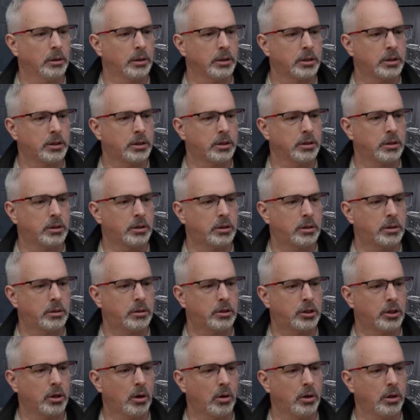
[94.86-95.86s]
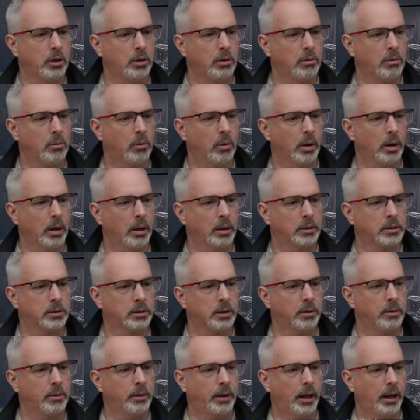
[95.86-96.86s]
let's just show you where it's
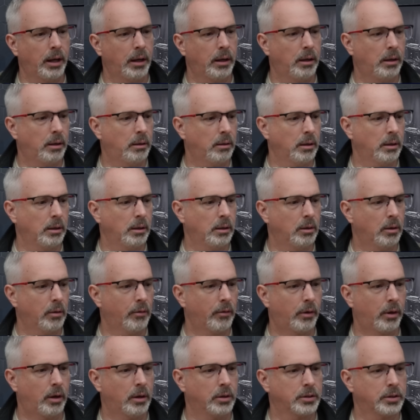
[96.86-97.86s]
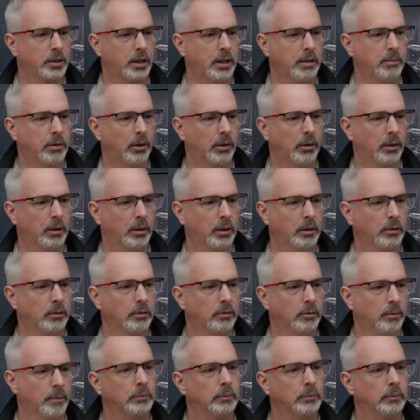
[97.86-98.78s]
located in the overall scheme of things.